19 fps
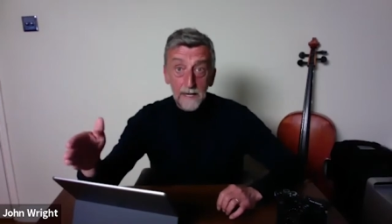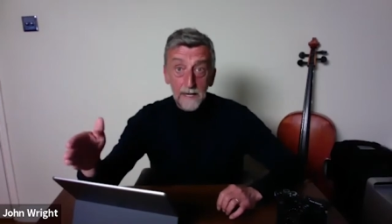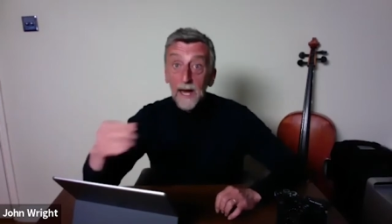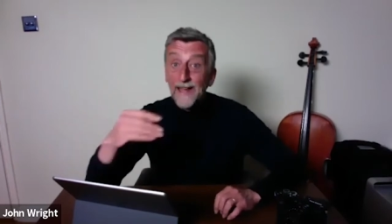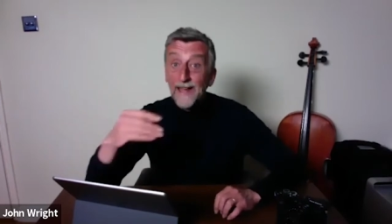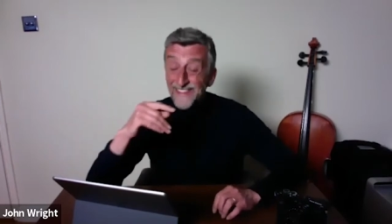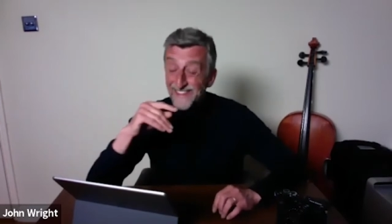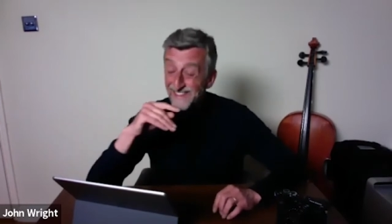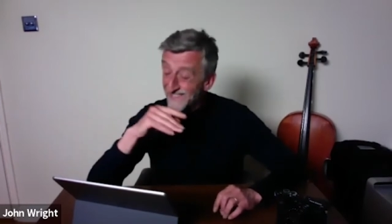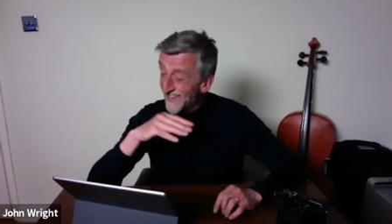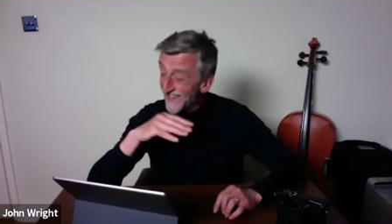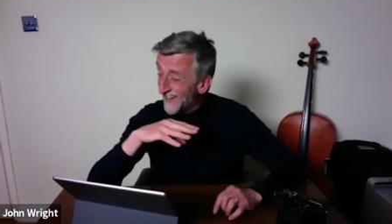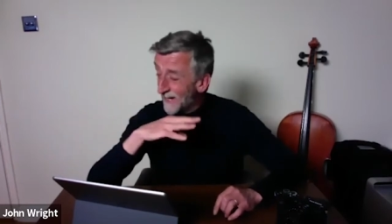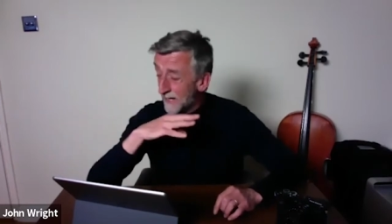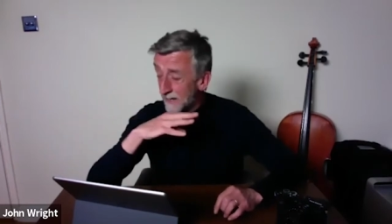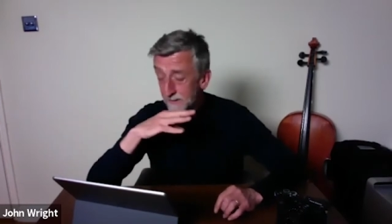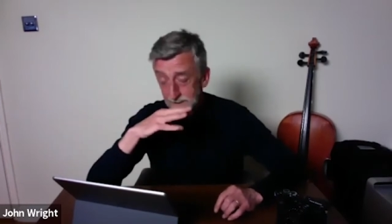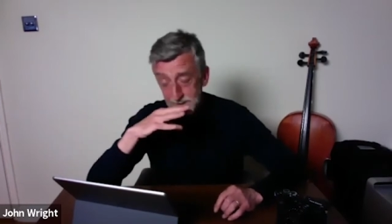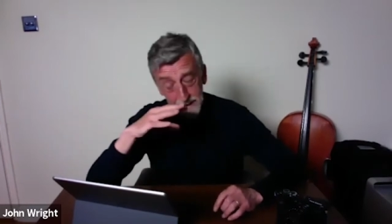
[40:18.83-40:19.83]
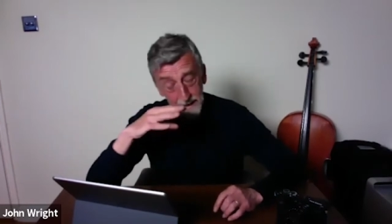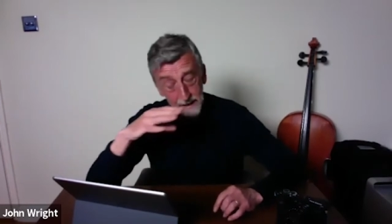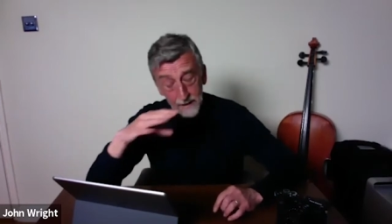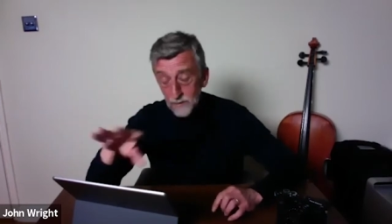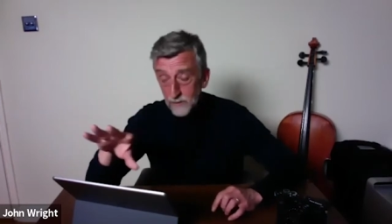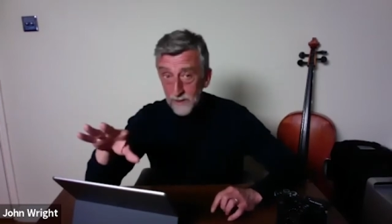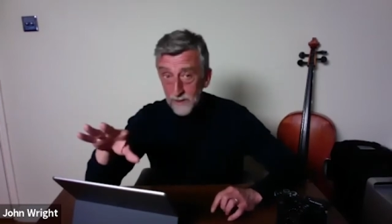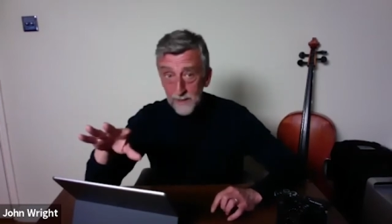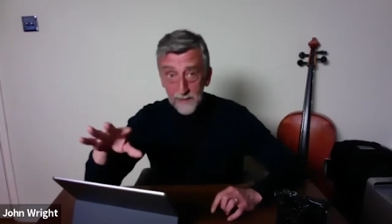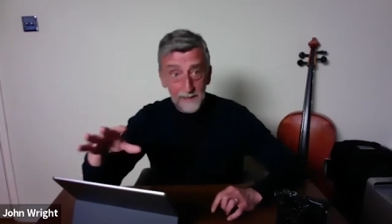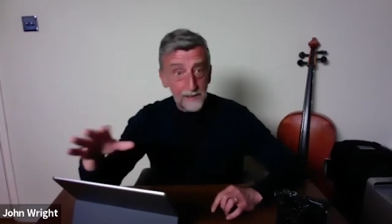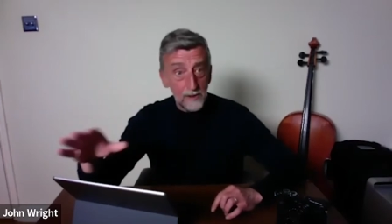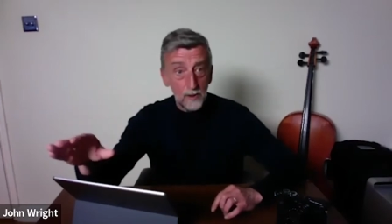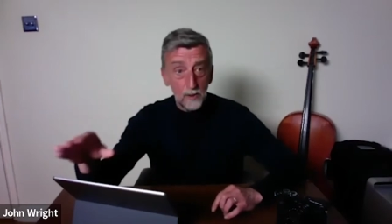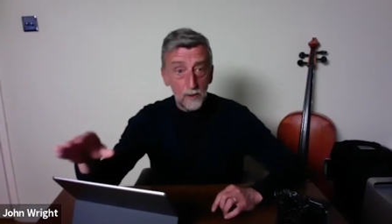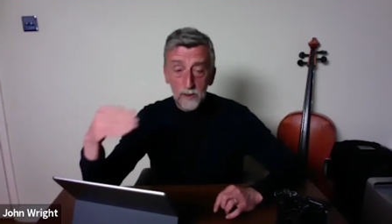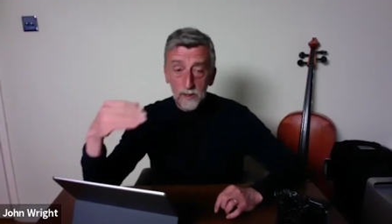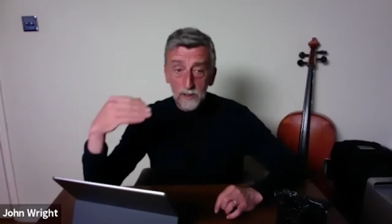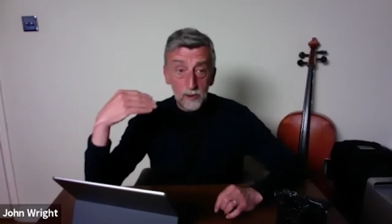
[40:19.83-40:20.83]
And that I tell you, that's how
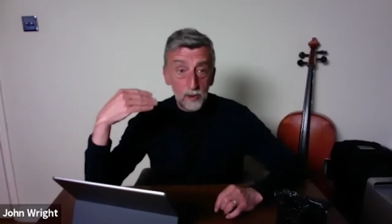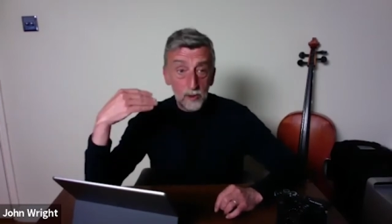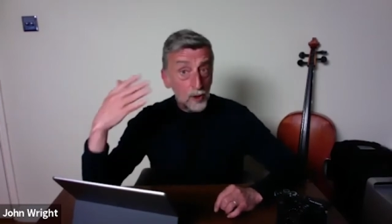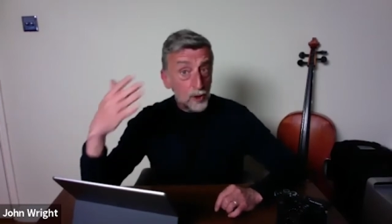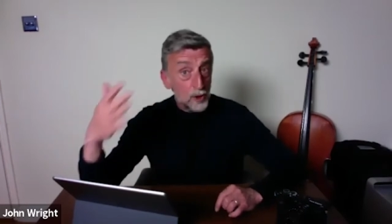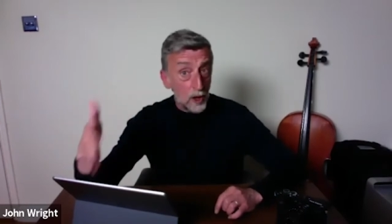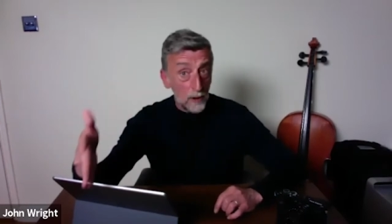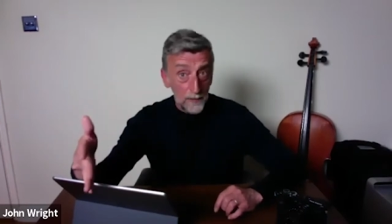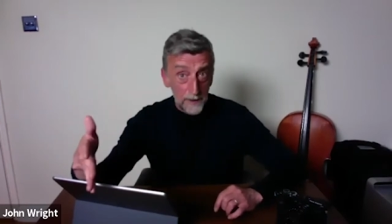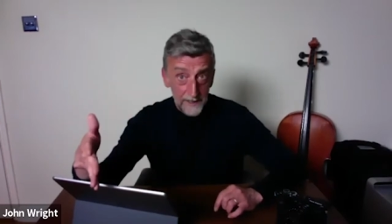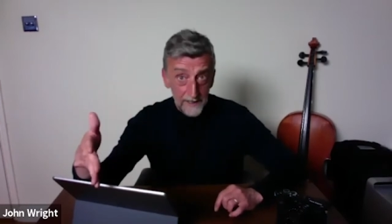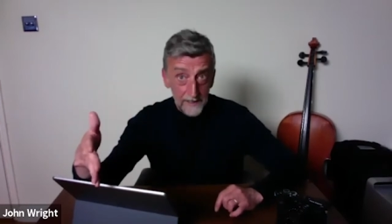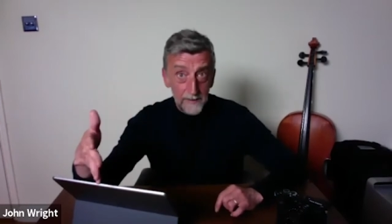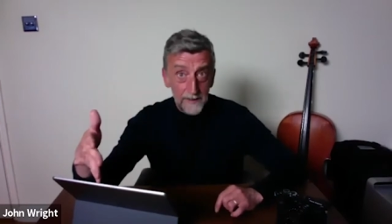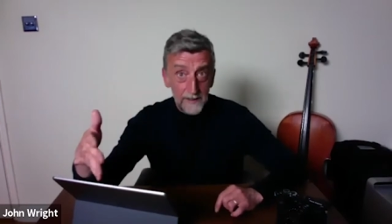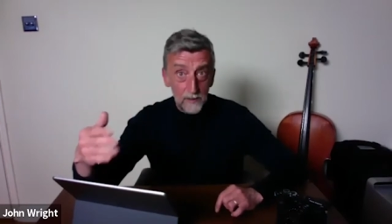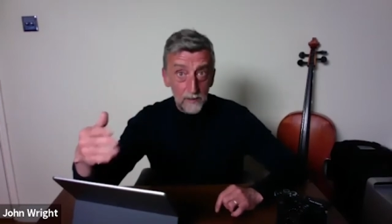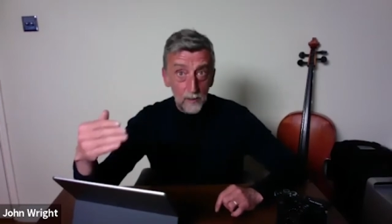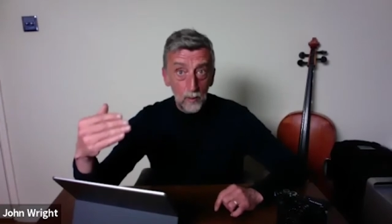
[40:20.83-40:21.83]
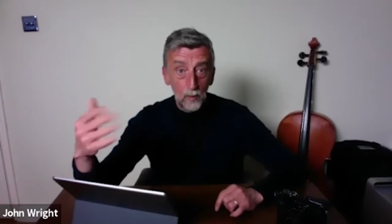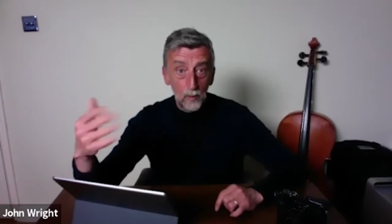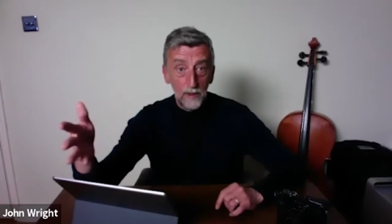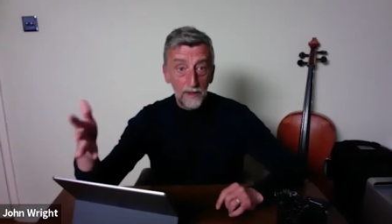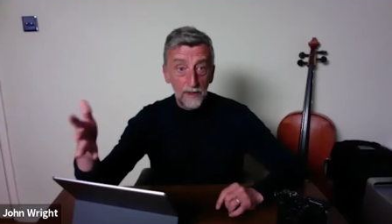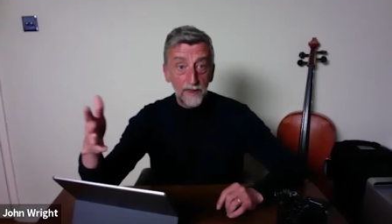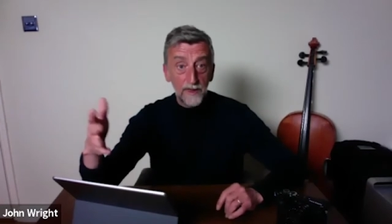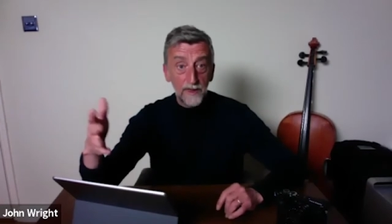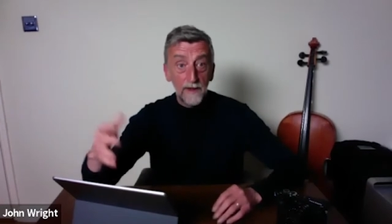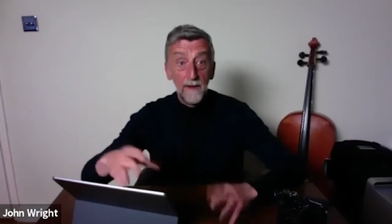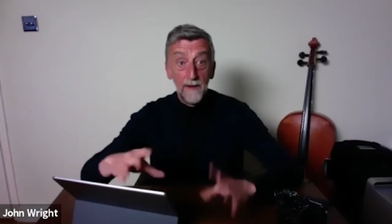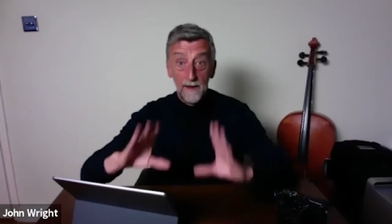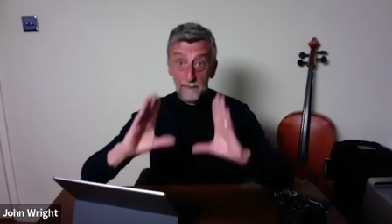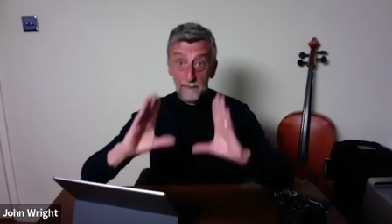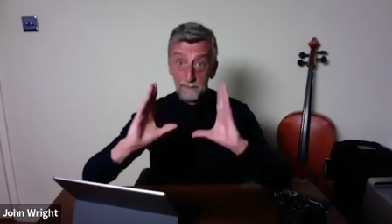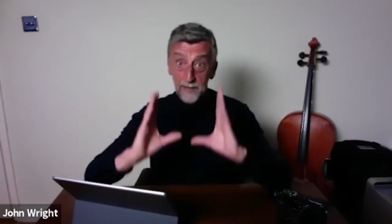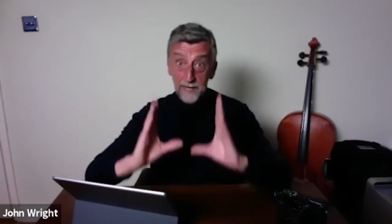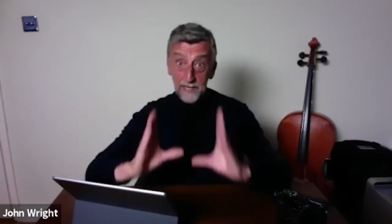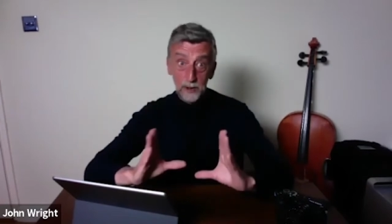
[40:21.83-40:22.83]
it works. You drop an email with
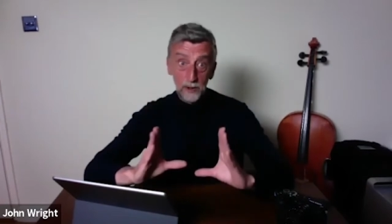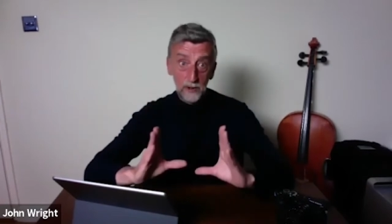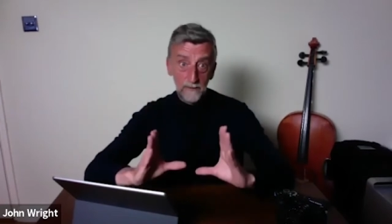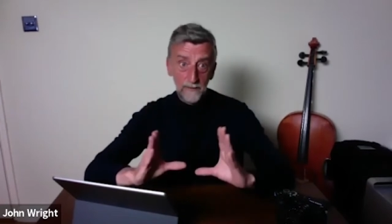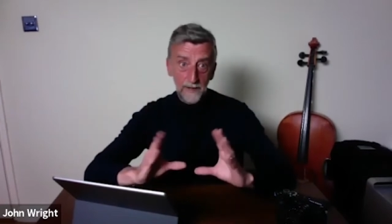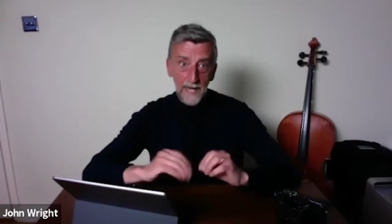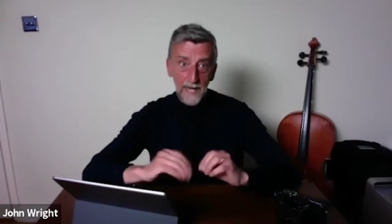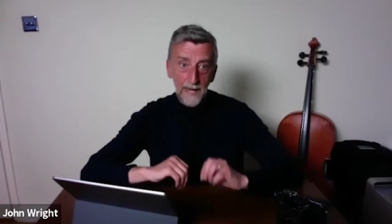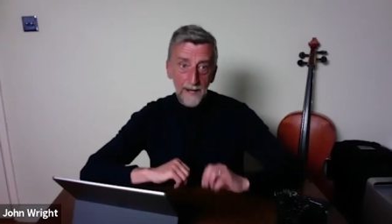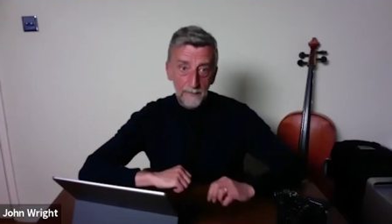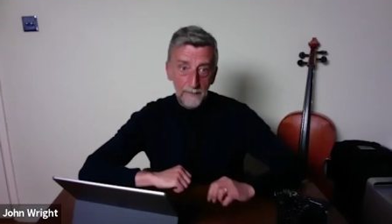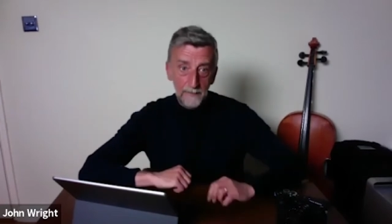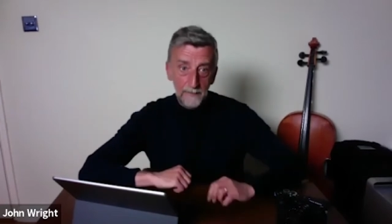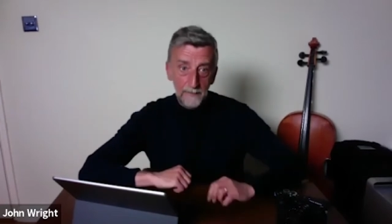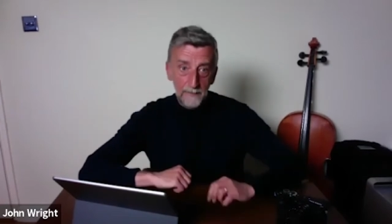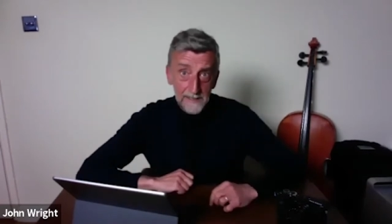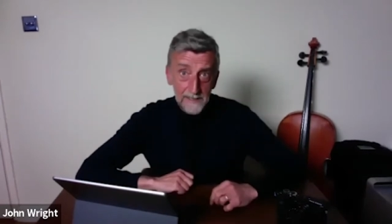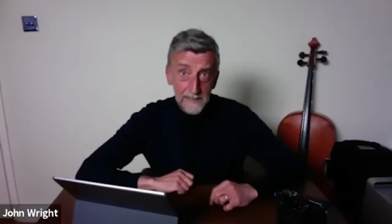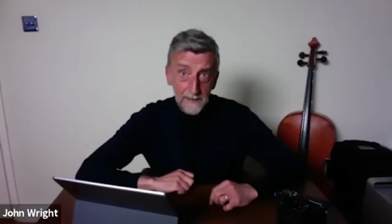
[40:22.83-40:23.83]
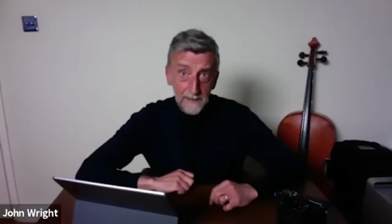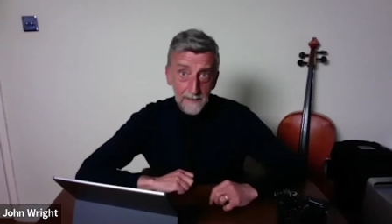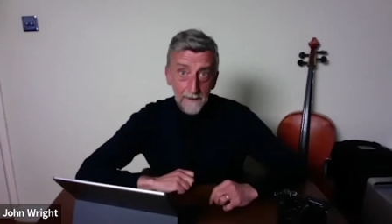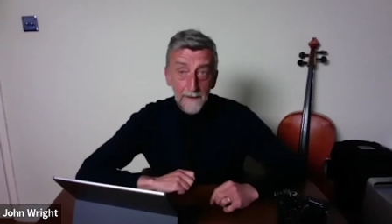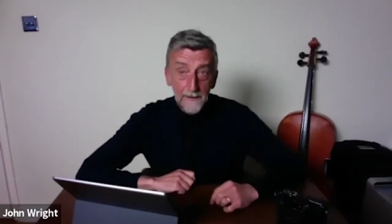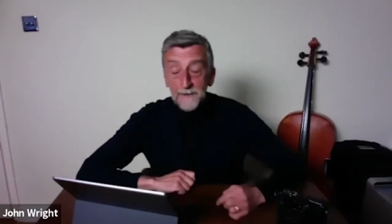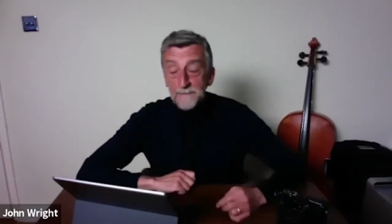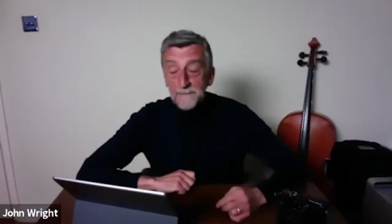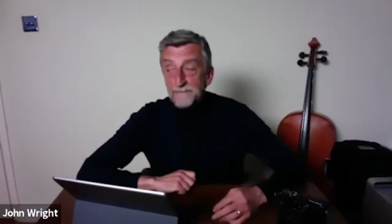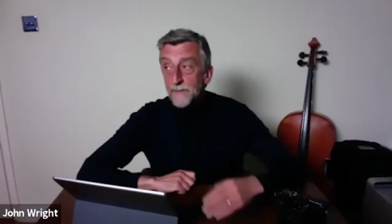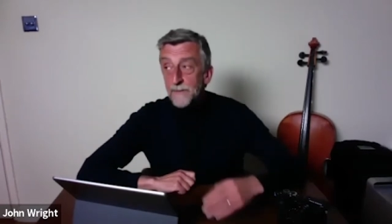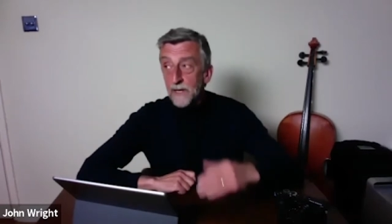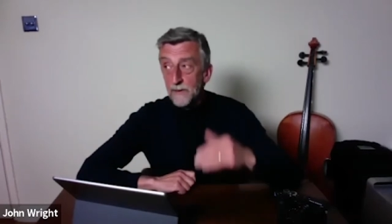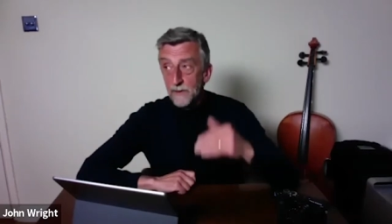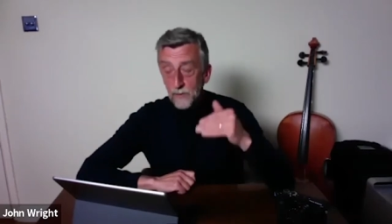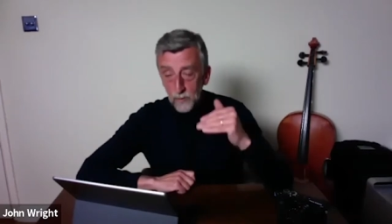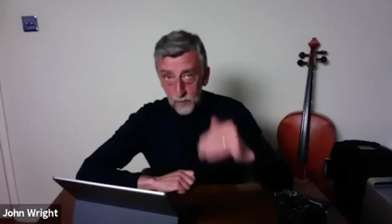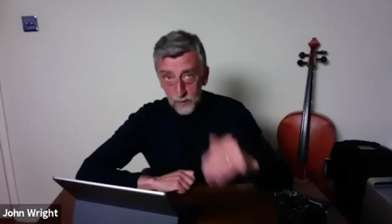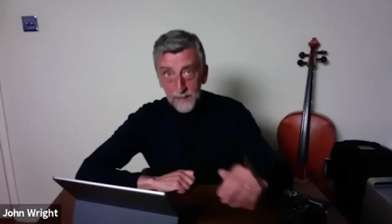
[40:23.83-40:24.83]
picture of a can of beans. The
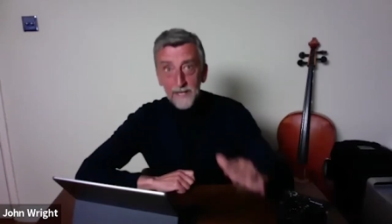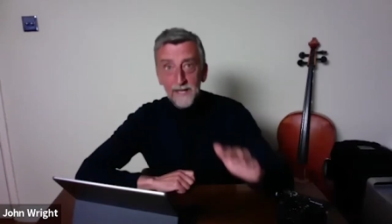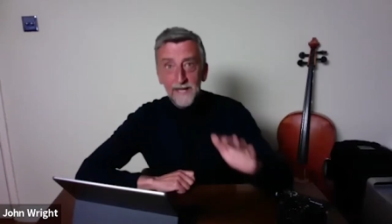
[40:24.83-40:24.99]
way